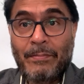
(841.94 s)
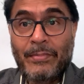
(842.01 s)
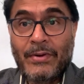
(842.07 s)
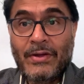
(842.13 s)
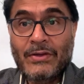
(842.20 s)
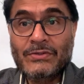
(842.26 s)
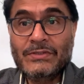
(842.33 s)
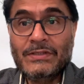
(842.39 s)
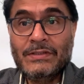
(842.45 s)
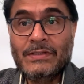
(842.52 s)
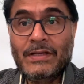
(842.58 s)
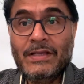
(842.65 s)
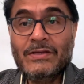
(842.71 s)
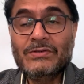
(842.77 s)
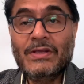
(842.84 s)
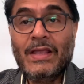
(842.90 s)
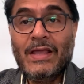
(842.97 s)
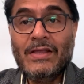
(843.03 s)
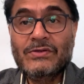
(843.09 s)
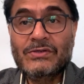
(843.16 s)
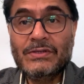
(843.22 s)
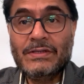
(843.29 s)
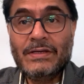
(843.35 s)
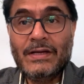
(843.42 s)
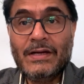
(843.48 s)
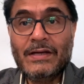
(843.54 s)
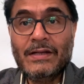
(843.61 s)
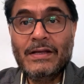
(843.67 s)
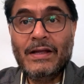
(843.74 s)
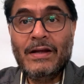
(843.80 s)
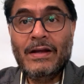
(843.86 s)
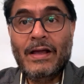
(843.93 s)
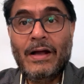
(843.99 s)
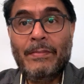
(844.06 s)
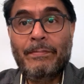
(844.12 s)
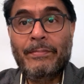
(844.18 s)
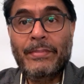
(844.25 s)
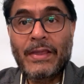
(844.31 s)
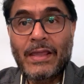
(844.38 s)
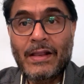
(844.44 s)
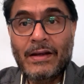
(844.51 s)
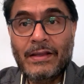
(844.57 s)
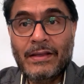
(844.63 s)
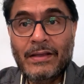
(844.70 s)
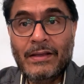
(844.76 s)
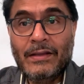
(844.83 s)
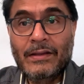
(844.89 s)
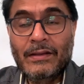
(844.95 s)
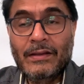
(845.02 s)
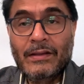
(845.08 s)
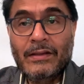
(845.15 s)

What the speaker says: person is agitating and appealing,